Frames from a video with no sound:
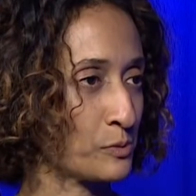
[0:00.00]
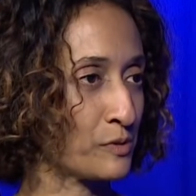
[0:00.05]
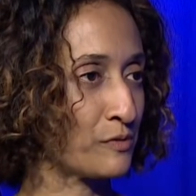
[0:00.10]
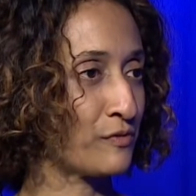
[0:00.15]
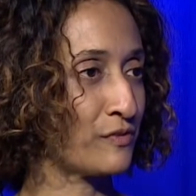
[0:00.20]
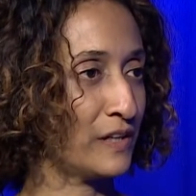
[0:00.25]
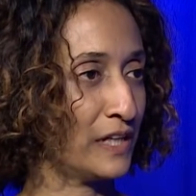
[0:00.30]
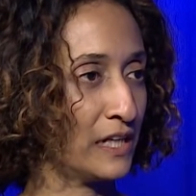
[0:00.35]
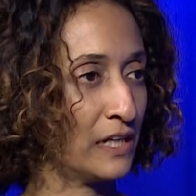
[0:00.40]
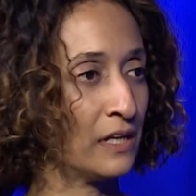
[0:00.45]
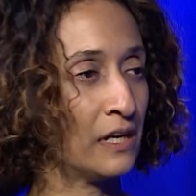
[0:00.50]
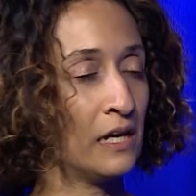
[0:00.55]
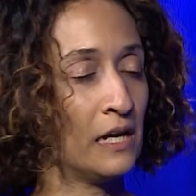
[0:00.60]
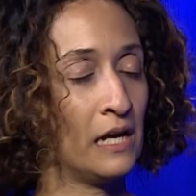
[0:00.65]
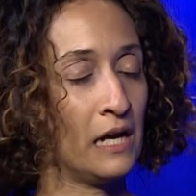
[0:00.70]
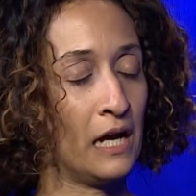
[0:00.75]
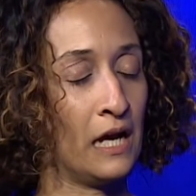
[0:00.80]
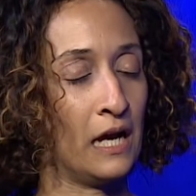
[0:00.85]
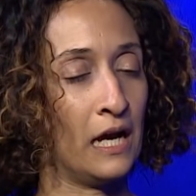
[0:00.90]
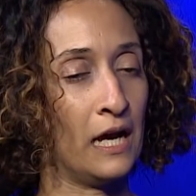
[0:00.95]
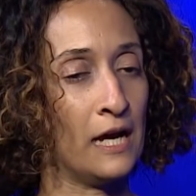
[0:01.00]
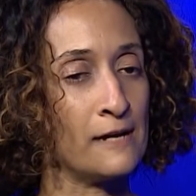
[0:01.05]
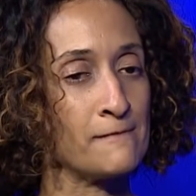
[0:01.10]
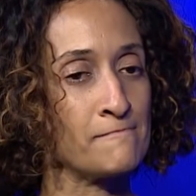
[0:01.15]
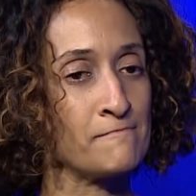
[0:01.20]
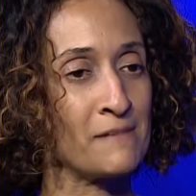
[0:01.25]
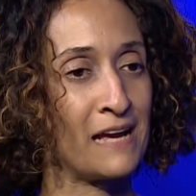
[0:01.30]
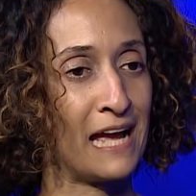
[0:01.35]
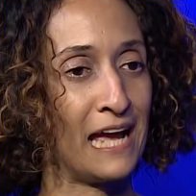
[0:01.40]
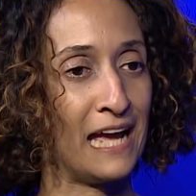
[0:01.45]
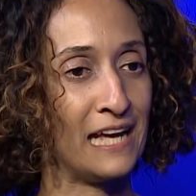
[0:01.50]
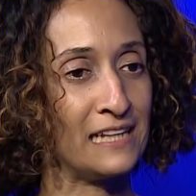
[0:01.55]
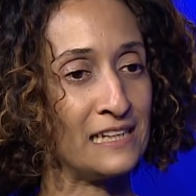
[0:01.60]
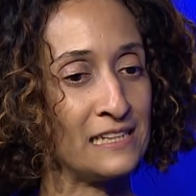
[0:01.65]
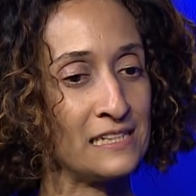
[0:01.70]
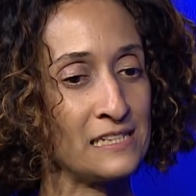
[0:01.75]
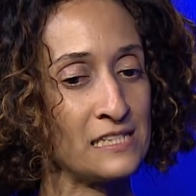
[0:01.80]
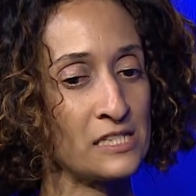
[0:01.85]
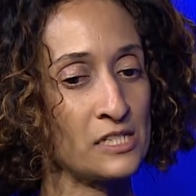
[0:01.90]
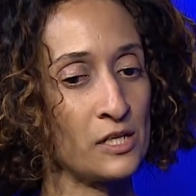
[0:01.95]
of thing. Okay.
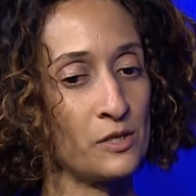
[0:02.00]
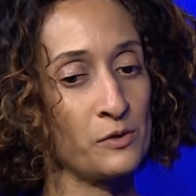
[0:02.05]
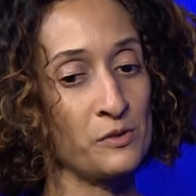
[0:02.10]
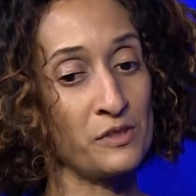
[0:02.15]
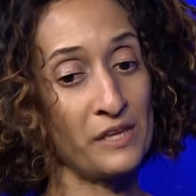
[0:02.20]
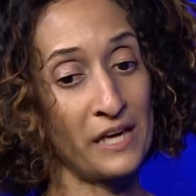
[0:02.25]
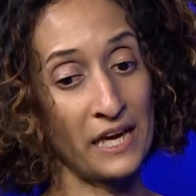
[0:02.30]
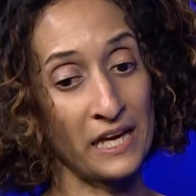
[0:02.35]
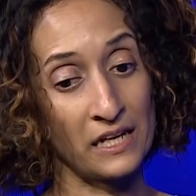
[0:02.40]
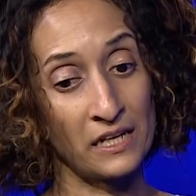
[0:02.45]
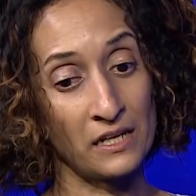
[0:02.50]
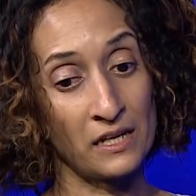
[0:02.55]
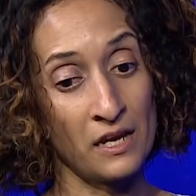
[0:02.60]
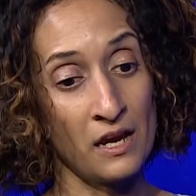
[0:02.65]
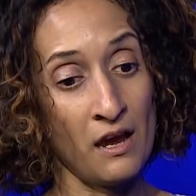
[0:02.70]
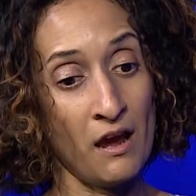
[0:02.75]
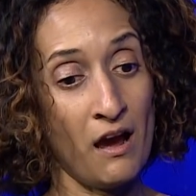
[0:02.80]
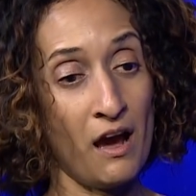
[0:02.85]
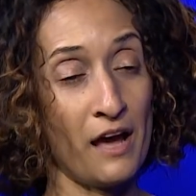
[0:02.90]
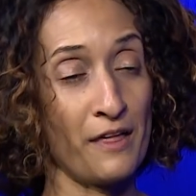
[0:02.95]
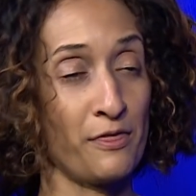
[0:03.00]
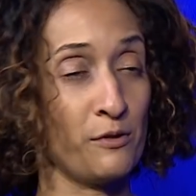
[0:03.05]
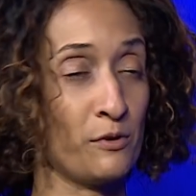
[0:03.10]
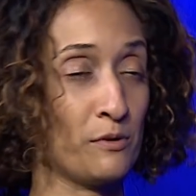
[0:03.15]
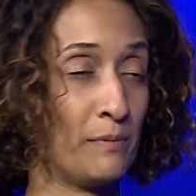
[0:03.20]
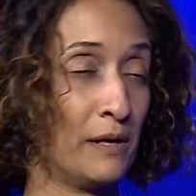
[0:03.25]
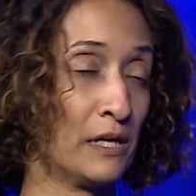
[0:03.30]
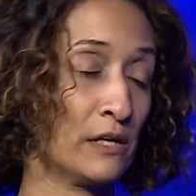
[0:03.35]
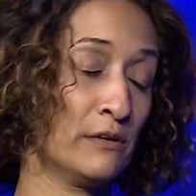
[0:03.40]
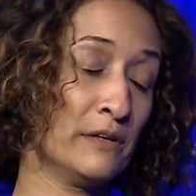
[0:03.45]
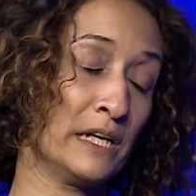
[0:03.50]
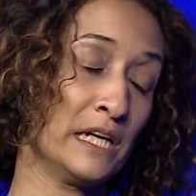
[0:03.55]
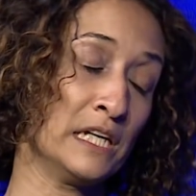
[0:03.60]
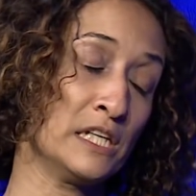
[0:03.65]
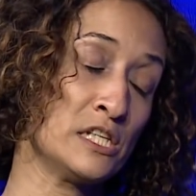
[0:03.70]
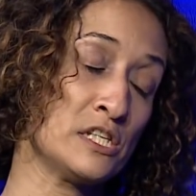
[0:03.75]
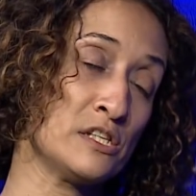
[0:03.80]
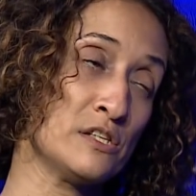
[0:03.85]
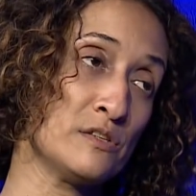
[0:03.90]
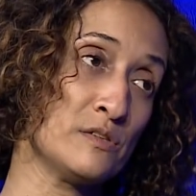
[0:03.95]
And so then I thought about going
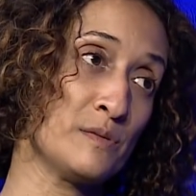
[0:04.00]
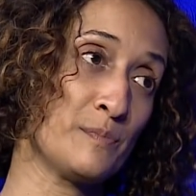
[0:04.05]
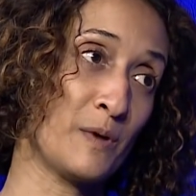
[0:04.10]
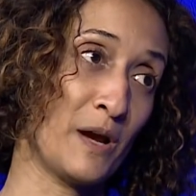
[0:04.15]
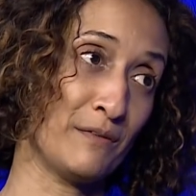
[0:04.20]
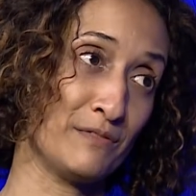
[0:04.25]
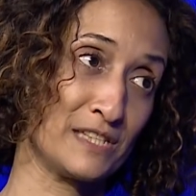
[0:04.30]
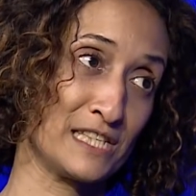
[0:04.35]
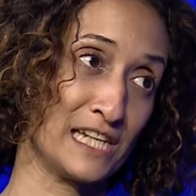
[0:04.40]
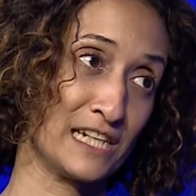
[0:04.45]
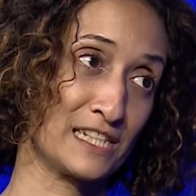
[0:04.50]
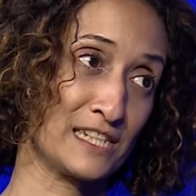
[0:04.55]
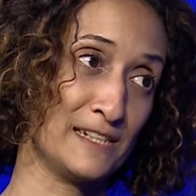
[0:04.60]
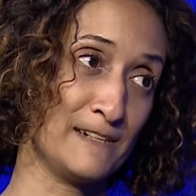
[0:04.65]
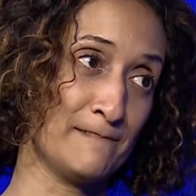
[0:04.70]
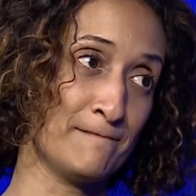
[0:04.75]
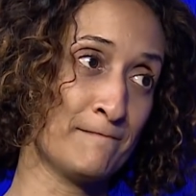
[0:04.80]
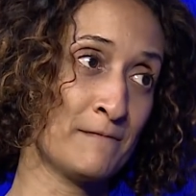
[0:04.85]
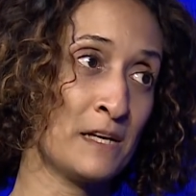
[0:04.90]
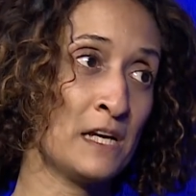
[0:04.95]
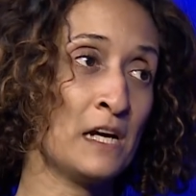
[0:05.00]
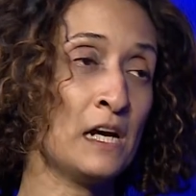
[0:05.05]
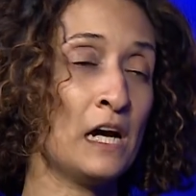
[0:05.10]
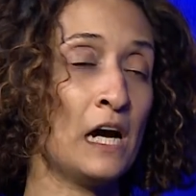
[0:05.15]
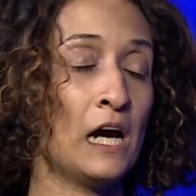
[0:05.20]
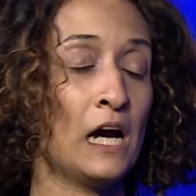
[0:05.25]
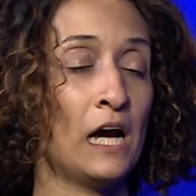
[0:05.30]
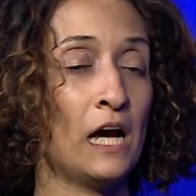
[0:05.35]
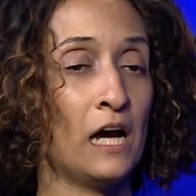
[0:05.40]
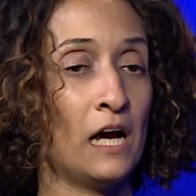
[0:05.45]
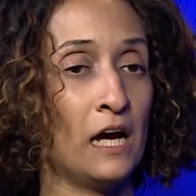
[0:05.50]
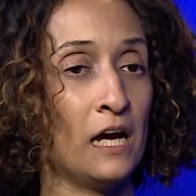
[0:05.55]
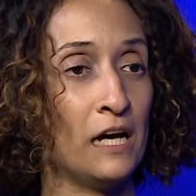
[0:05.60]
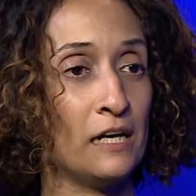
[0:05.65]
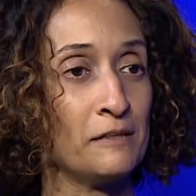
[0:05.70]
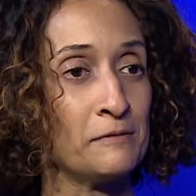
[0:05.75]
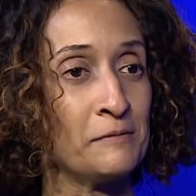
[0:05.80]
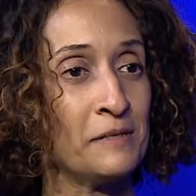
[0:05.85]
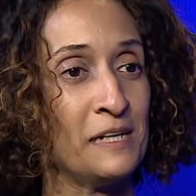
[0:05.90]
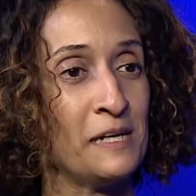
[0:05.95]
into the private sector,
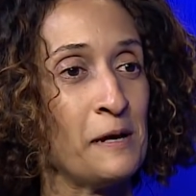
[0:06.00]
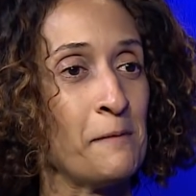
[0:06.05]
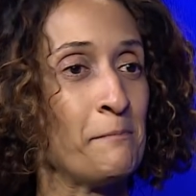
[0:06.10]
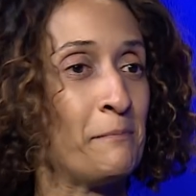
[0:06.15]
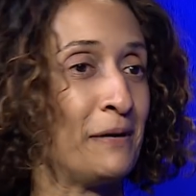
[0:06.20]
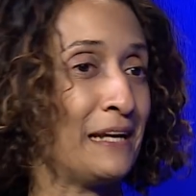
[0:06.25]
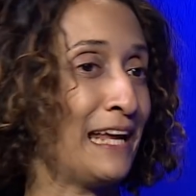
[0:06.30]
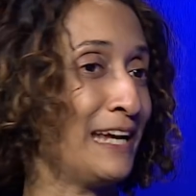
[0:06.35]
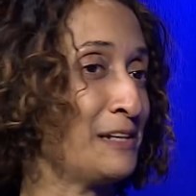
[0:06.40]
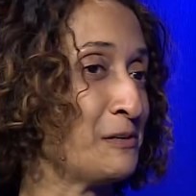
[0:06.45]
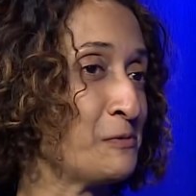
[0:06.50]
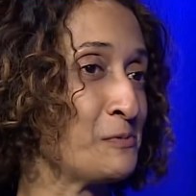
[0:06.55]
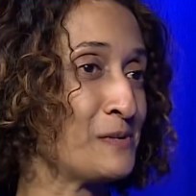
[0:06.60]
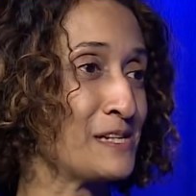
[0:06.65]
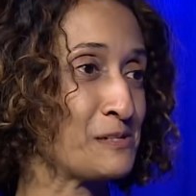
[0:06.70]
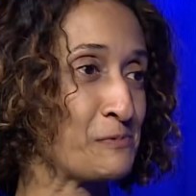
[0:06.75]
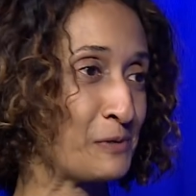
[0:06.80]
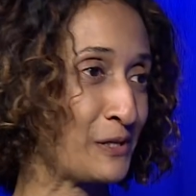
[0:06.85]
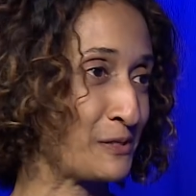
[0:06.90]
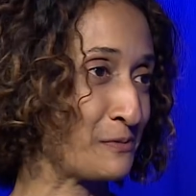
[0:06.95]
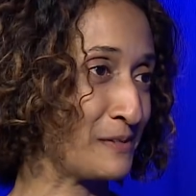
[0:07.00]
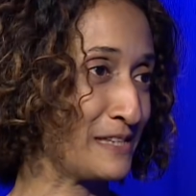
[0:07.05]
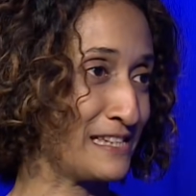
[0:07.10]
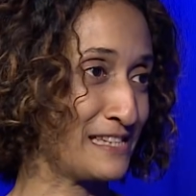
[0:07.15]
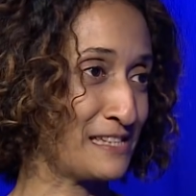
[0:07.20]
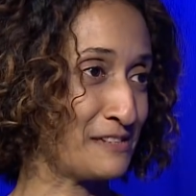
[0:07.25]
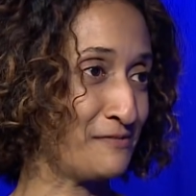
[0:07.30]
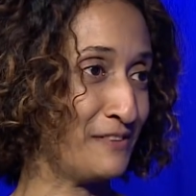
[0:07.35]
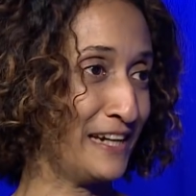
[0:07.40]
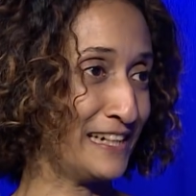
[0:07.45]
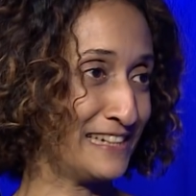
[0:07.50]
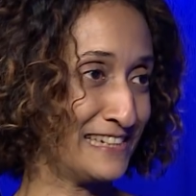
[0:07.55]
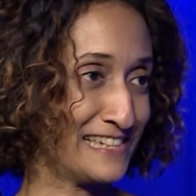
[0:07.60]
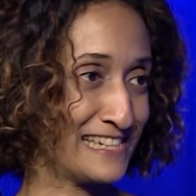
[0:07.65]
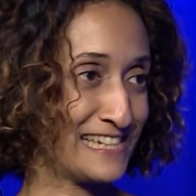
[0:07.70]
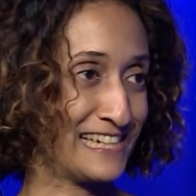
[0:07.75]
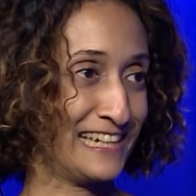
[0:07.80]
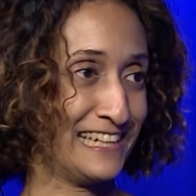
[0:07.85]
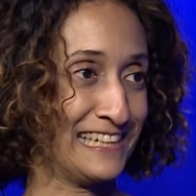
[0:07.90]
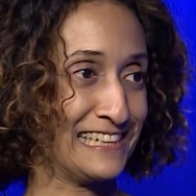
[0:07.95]
but I'd always worked with
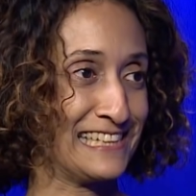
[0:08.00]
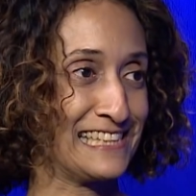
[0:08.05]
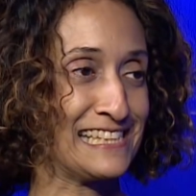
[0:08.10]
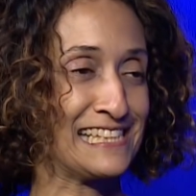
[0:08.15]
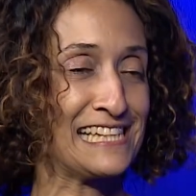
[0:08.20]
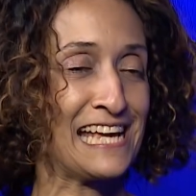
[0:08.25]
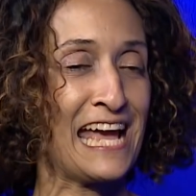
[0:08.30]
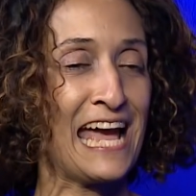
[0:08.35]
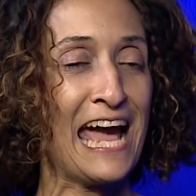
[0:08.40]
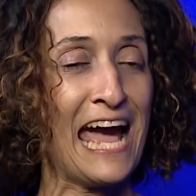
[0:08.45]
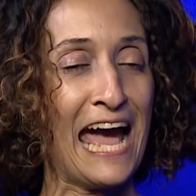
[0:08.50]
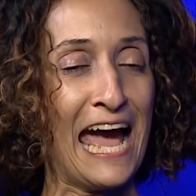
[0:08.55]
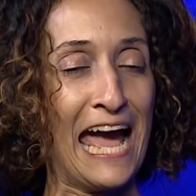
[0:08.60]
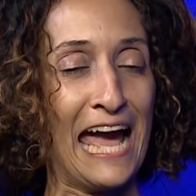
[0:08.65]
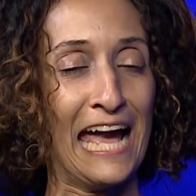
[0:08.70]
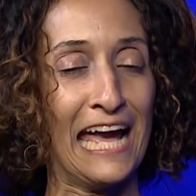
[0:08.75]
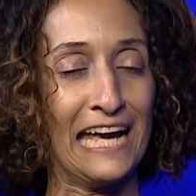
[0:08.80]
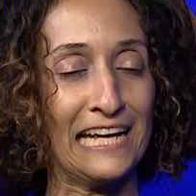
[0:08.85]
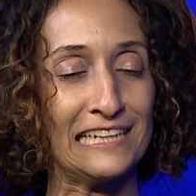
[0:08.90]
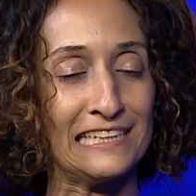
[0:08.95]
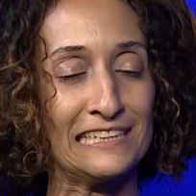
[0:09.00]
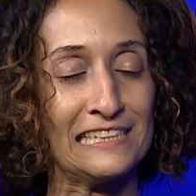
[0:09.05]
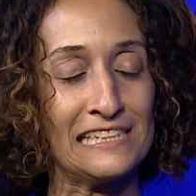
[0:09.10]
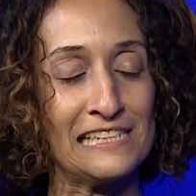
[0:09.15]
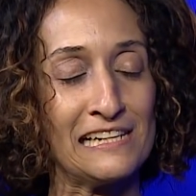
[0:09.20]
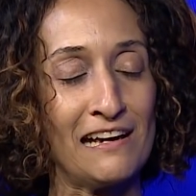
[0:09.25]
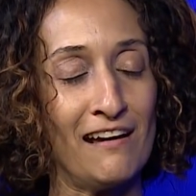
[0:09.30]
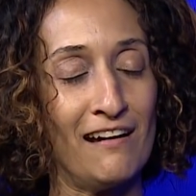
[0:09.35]
disadvantaged kids, and